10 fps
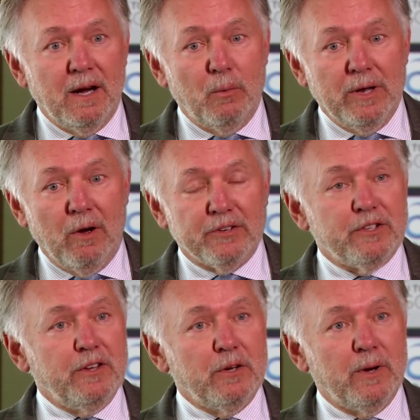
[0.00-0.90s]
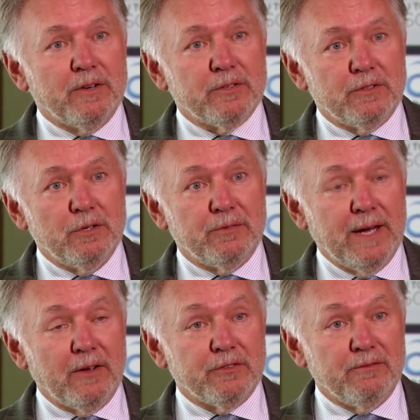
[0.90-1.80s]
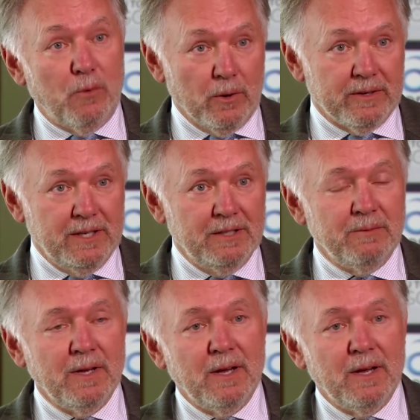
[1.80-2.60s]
We launched in the U.S. in 2014.